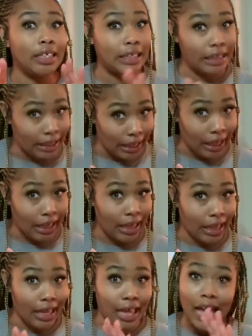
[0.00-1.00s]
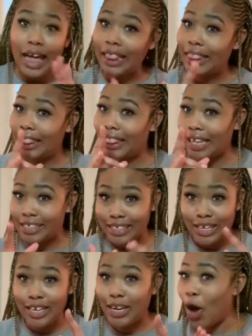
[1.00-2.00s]
Yeah, that's
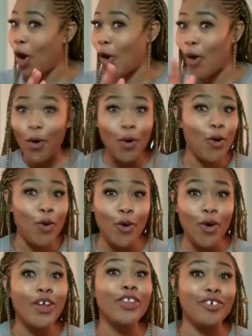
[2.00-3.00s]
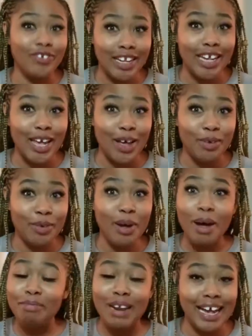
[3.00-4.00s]
a whole other video.
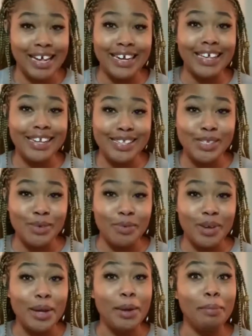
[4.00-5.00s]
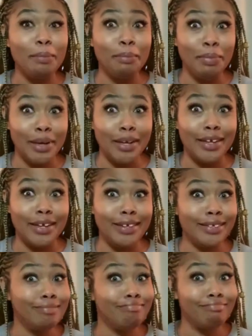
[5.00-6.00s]
I'm not going to get into it, but
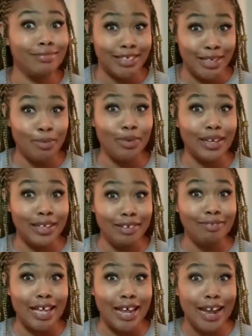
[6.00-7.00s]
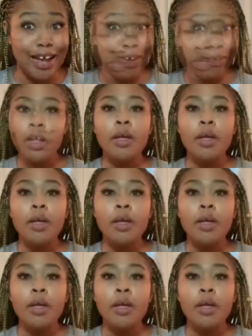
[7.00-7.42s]
didn't want to leave that out.